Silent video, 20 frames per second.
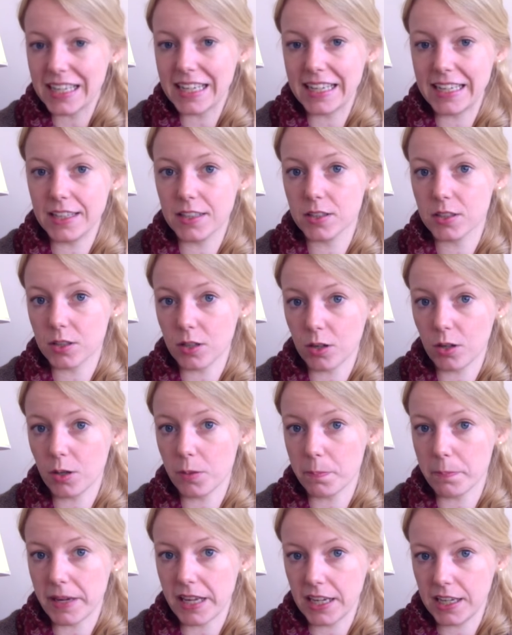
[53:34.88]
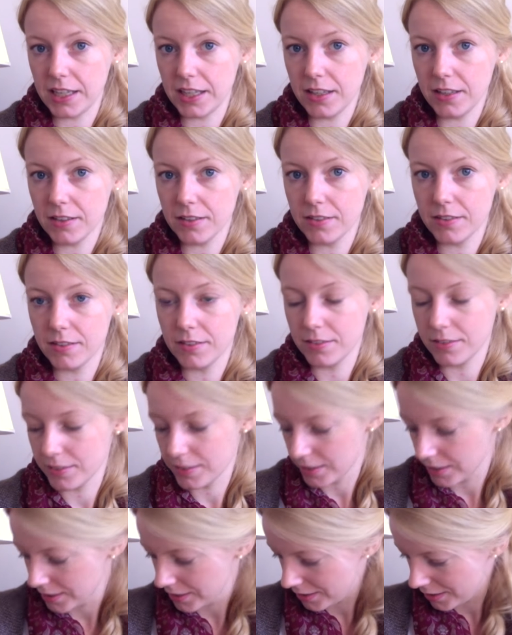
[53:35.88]
He is called Benny,
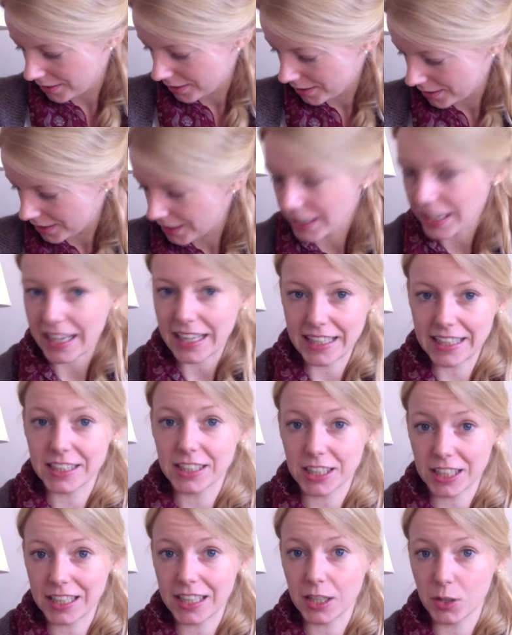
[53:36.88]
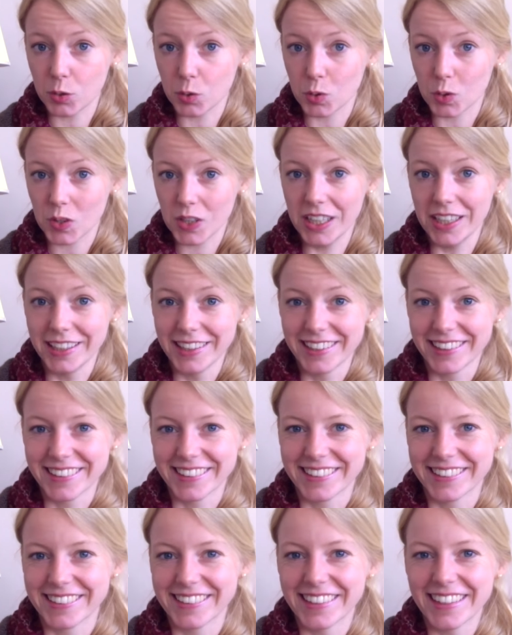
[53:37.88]
and he's cute.
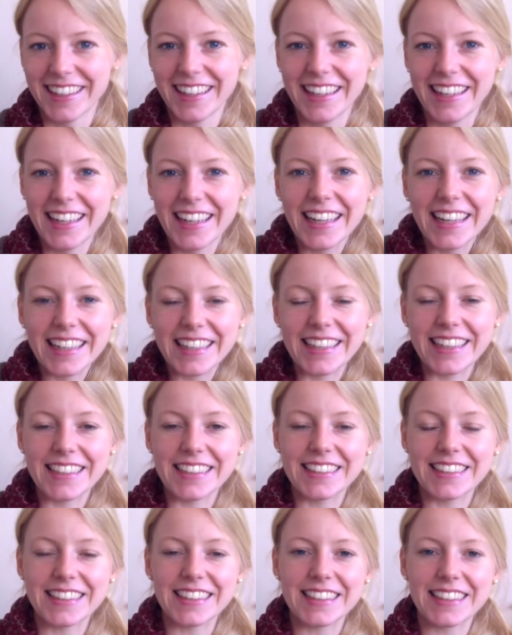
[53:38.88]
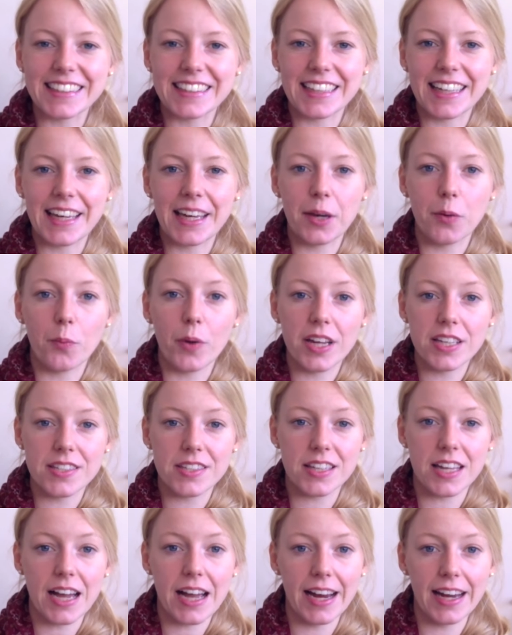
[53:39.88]
He is a
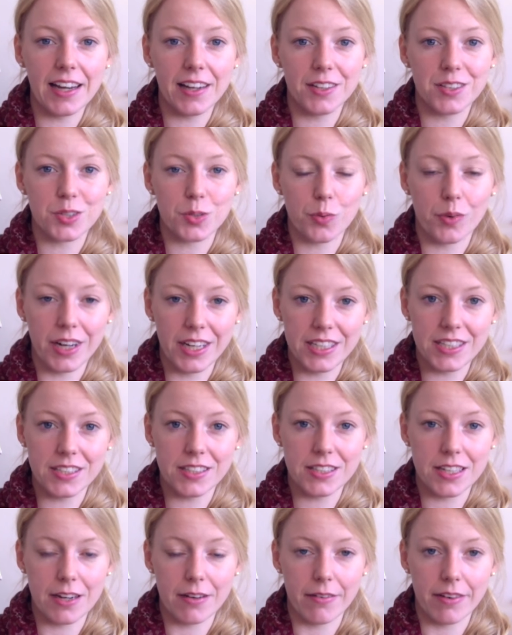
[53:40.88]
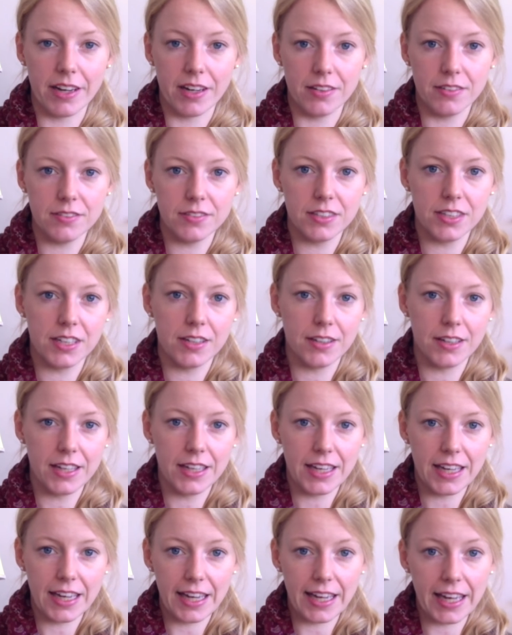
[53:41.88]
West Highland White Terrier.
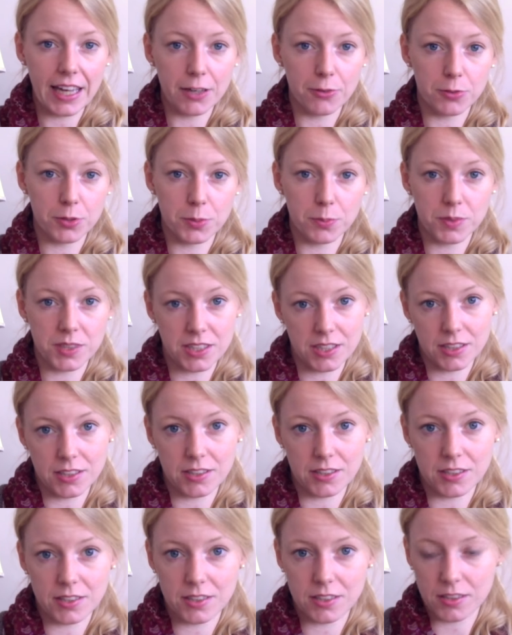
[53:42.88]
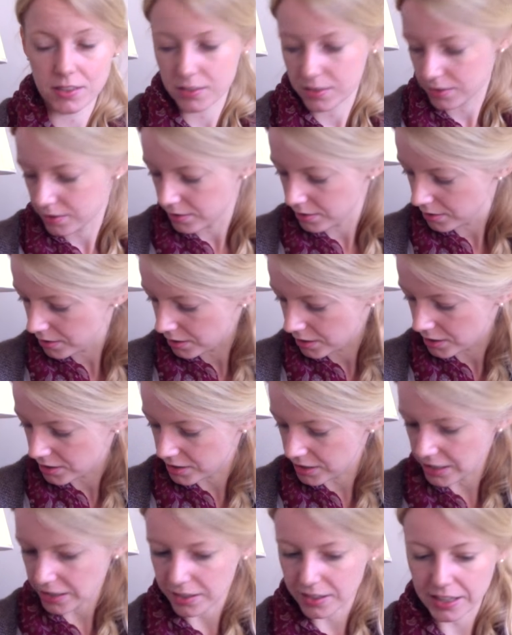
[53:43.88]
I have him since
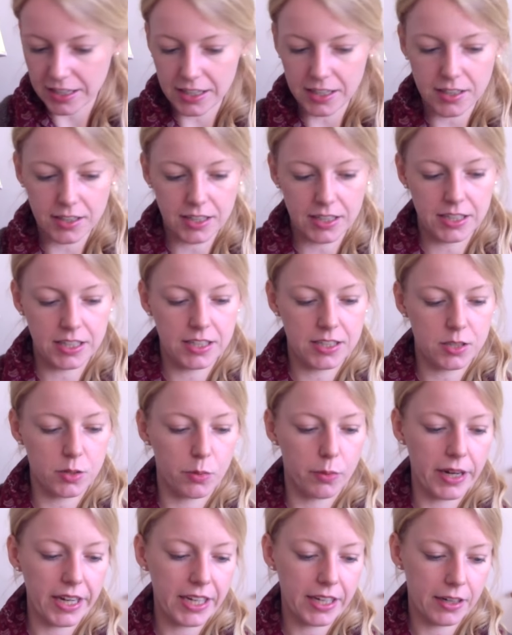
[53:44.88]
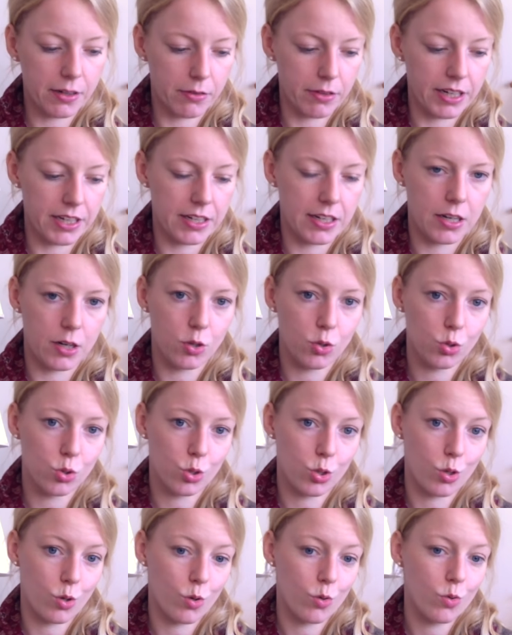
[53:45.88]
Saturday, and he's awaking right now,
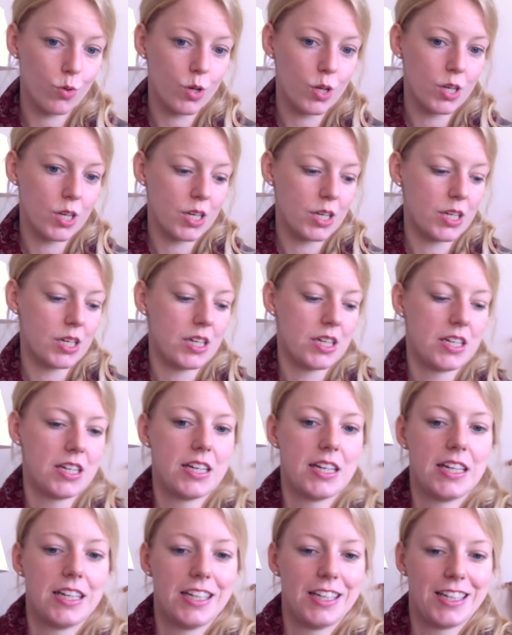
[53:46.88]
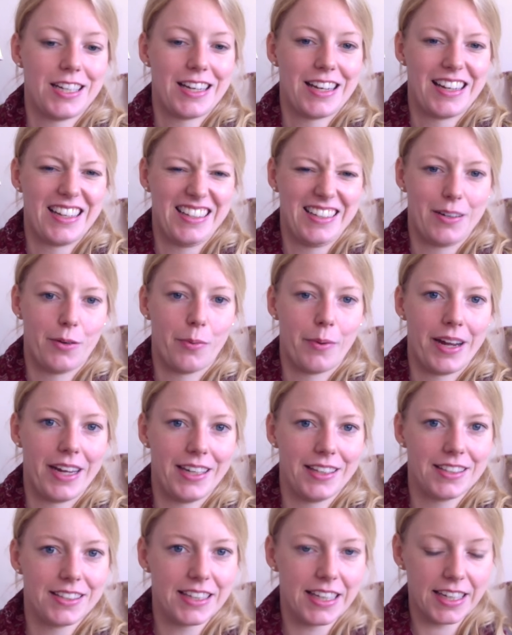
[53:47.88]
so wait
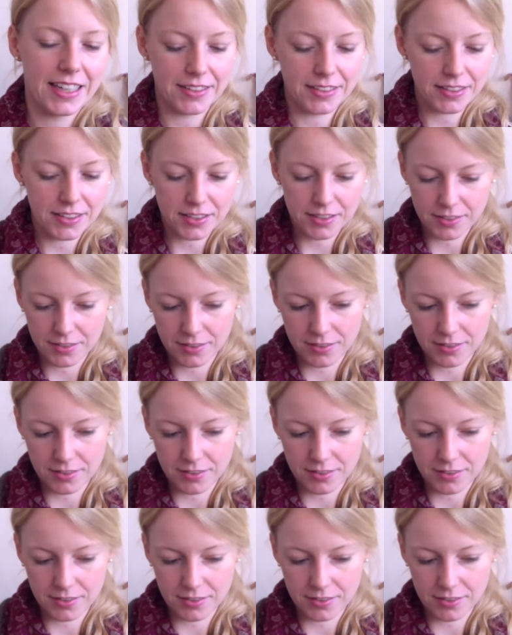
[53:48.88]
a second.